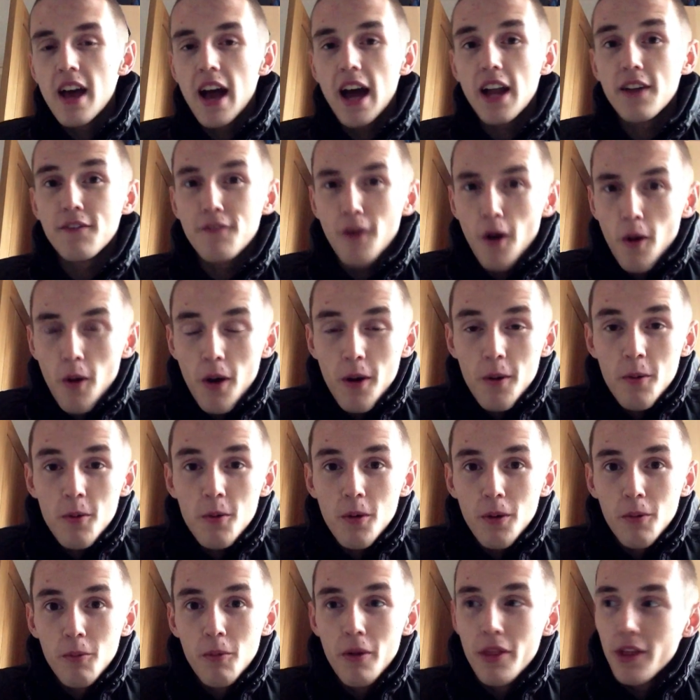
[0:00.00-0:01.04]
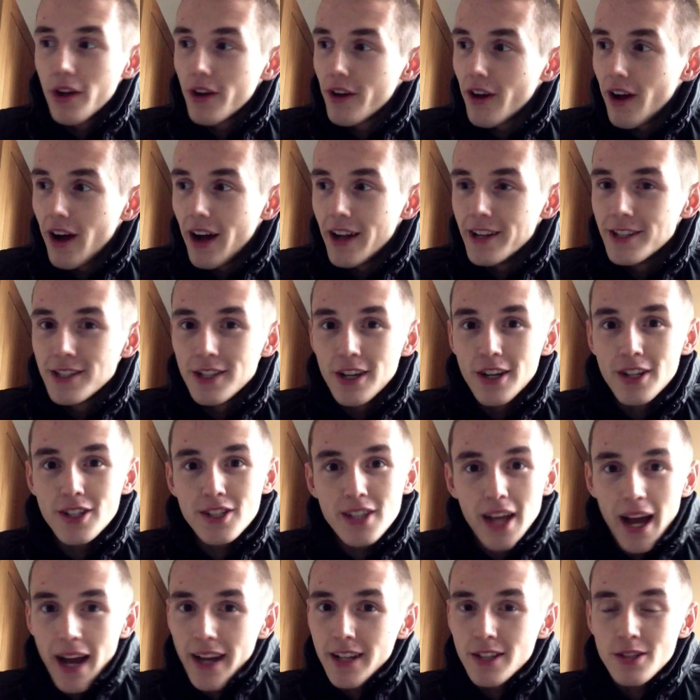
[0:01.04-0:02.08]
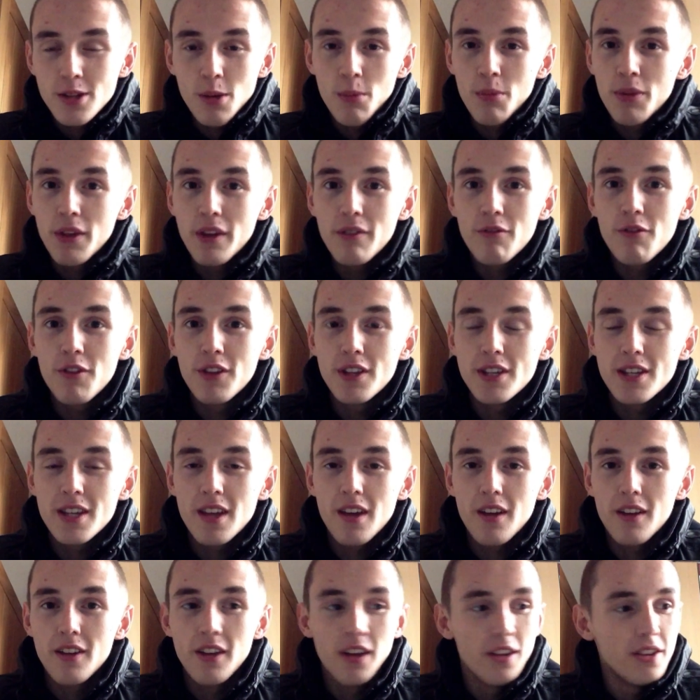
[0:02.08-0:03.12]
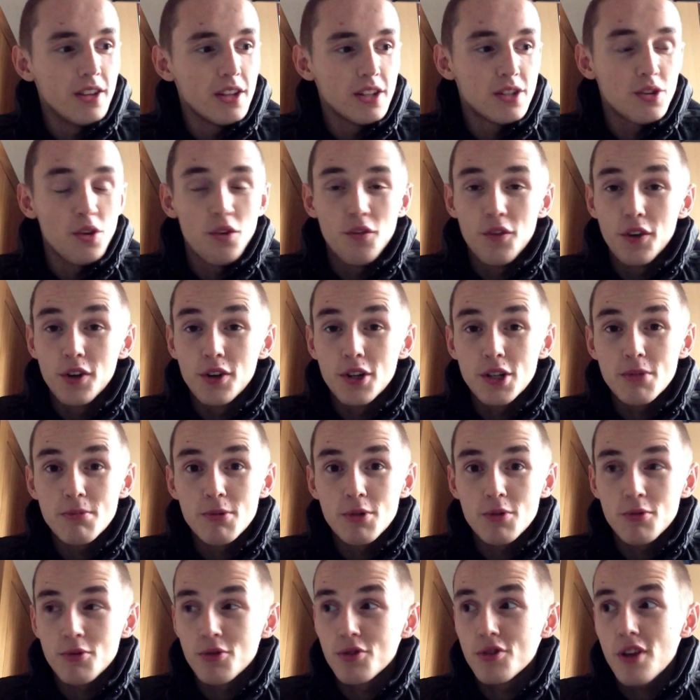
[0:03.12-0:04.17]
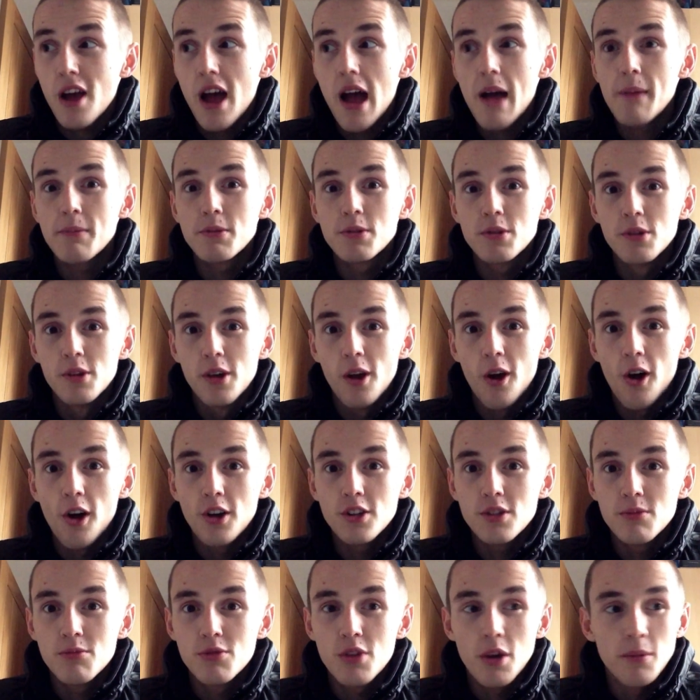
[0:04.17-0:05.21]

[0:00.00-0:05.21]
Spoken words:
I had a photo with her and signed something for this dude for Christmas, which was absolutely awesome.